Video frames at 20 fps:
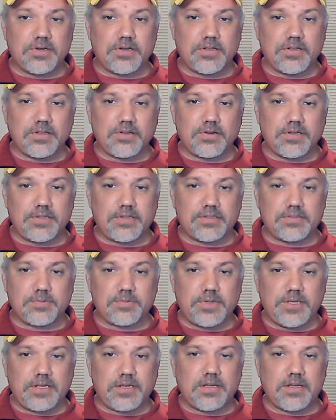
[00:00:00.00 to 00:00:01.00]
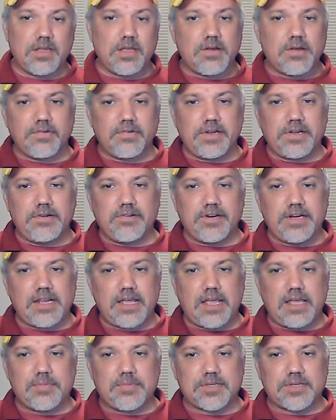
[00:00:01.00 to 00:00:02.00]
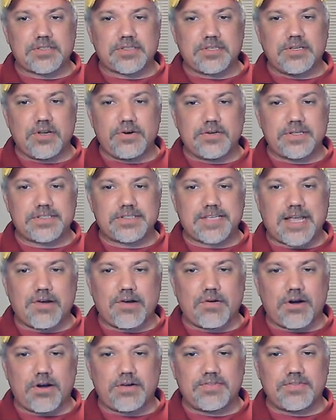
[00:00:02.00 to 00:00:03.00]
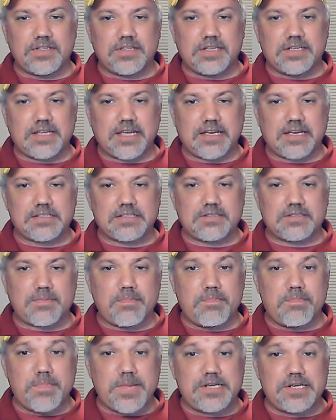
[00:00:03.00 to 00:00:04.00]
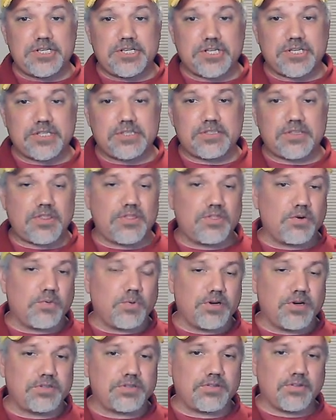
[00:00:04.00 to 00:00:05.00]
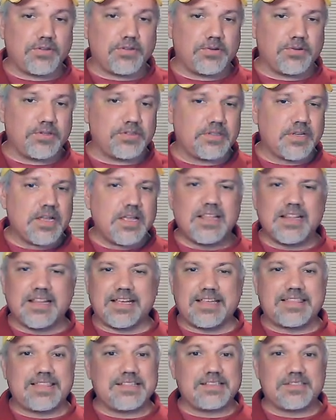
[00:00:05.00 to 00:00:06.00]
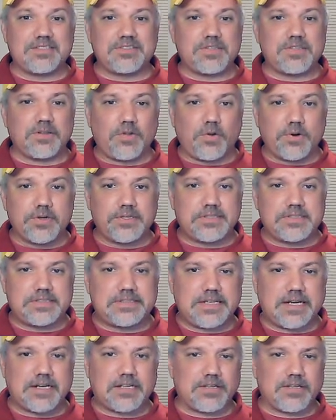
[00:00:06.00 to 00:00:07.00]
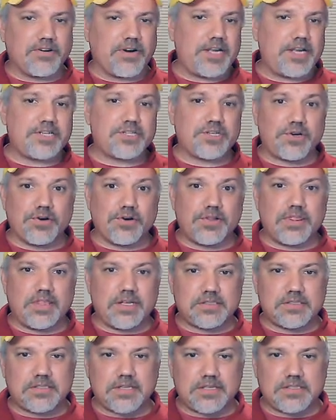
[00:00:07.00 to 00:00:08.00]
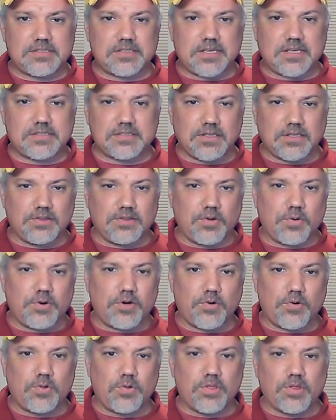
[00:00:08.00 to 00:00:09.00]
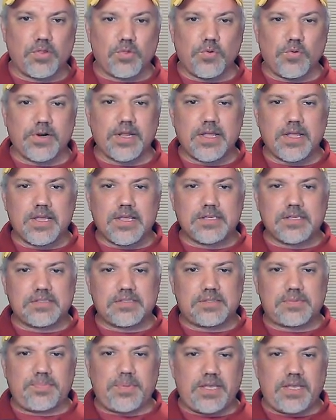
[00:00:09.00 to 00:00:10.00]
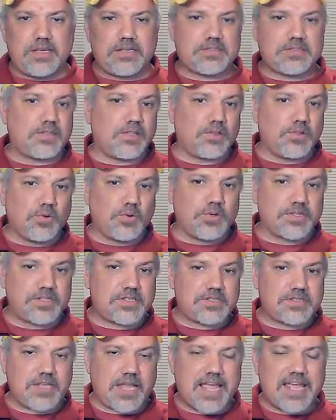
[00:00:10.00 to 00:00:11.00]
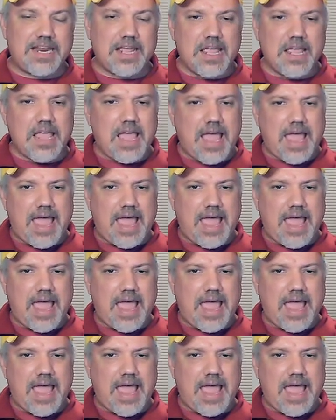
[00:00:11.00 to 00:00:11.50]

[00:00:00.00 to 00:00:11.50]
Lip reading: Word of the Lord this week. Reread Amos and notice how often the text mentions the words of the Lord. Like, this is the Lord's declaration, or thus says the Lord, or the Lord speaks, the Lord said.